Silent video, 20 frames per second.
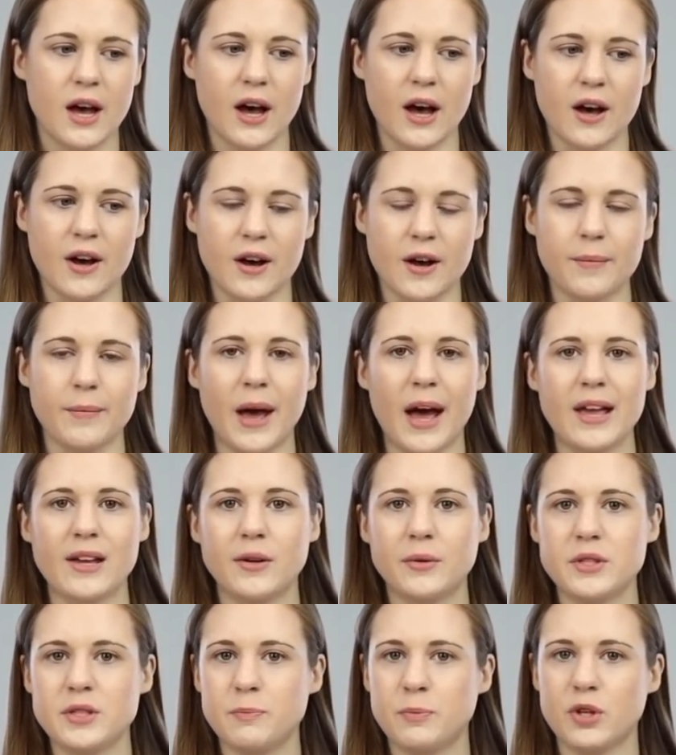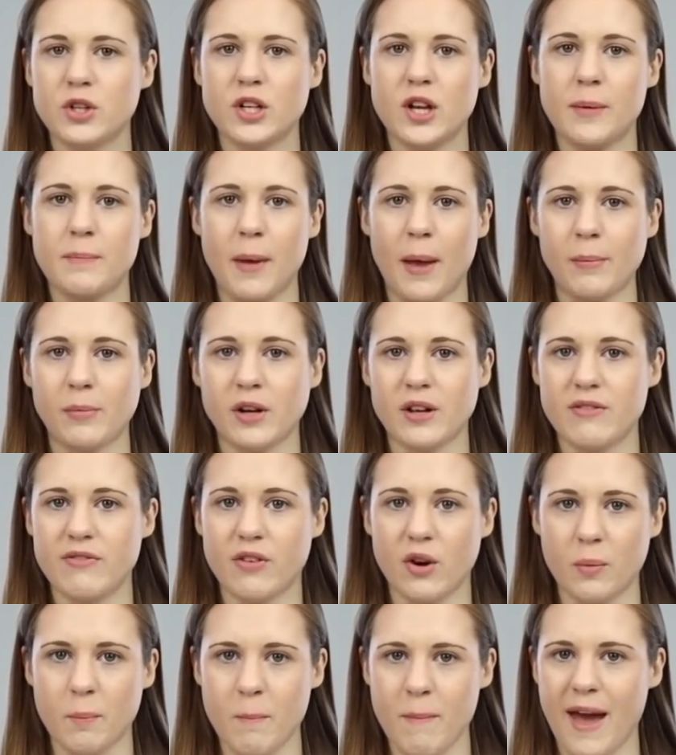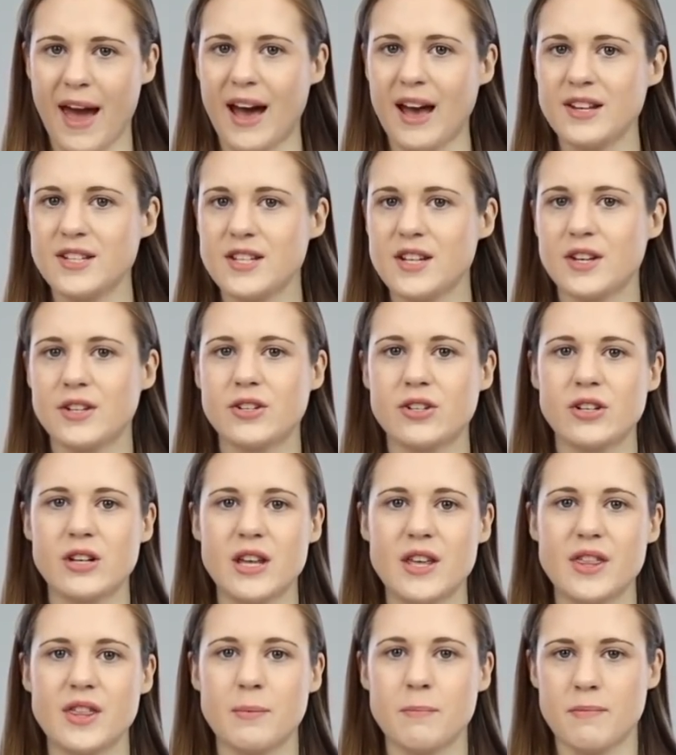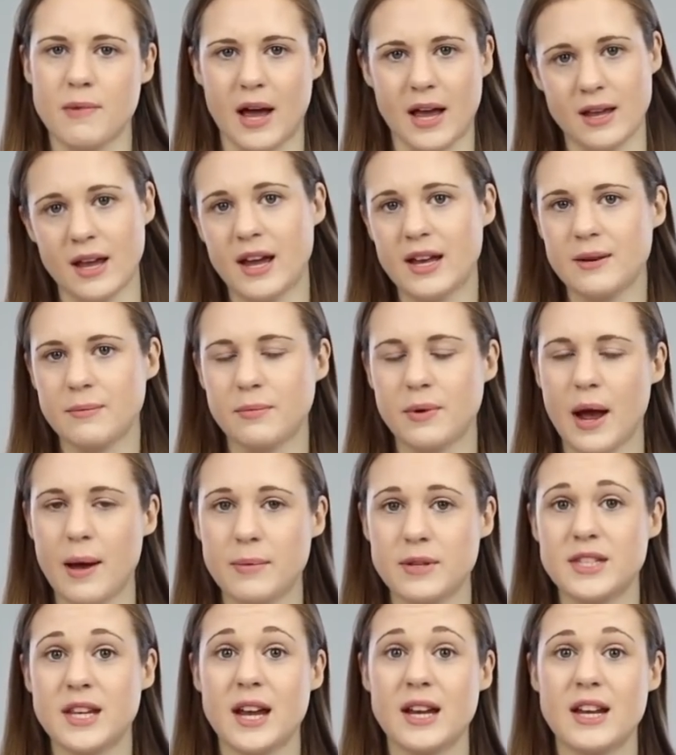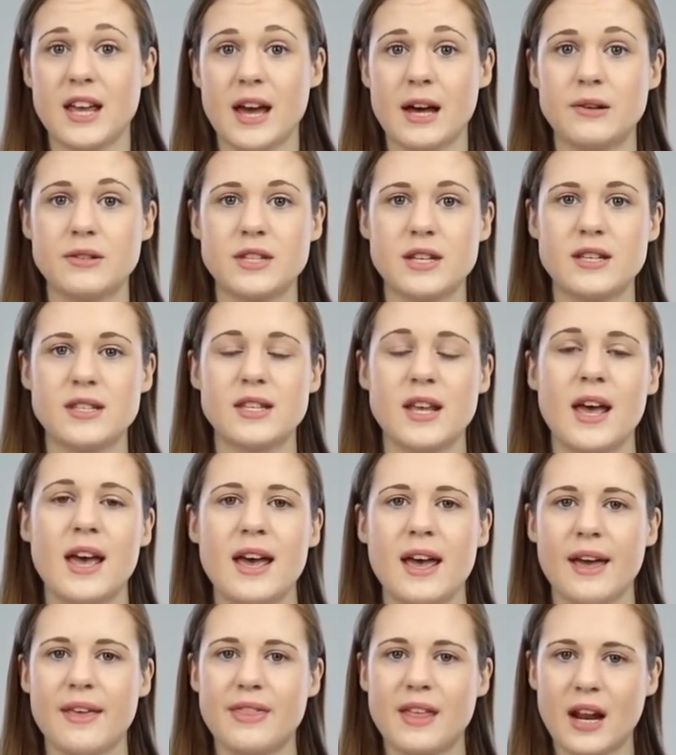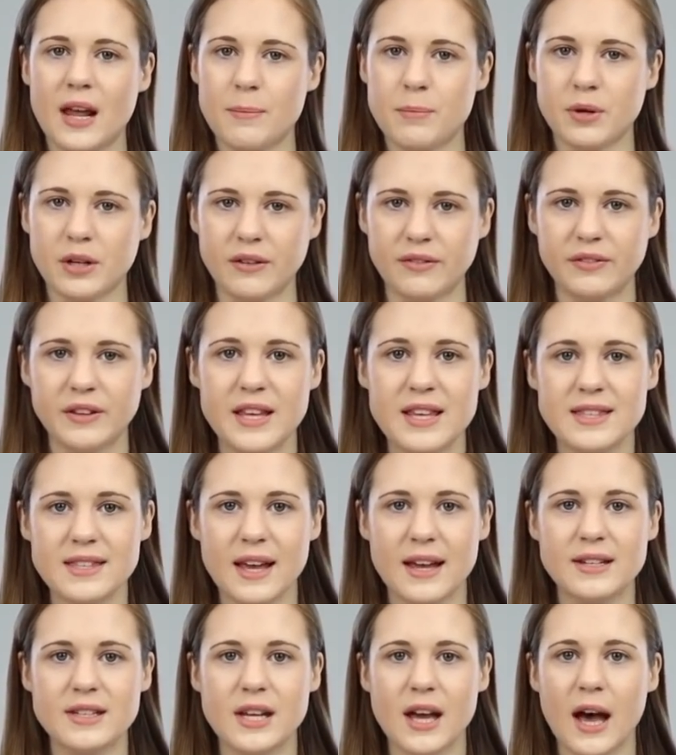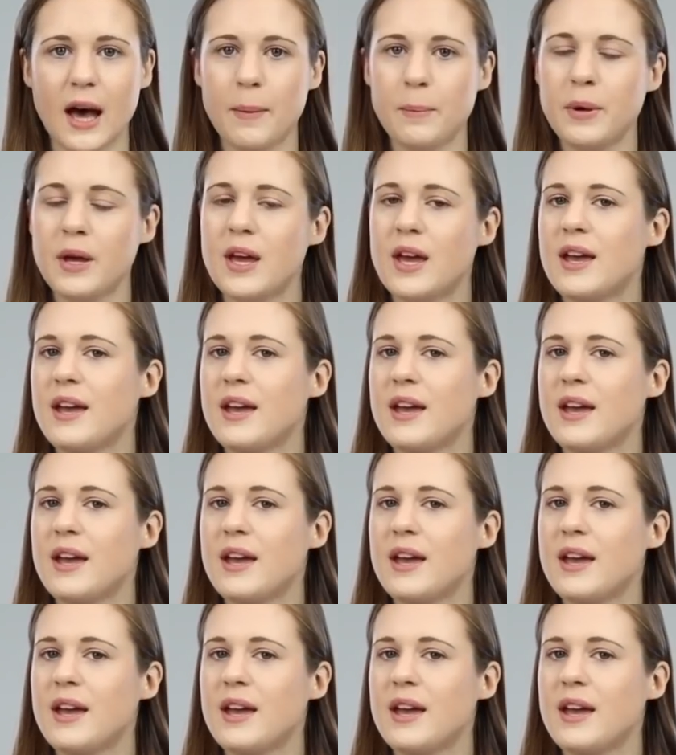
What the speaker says: I always put a memory foam mat underneath my rabbit's hidey houses, and then I put a fleece on top.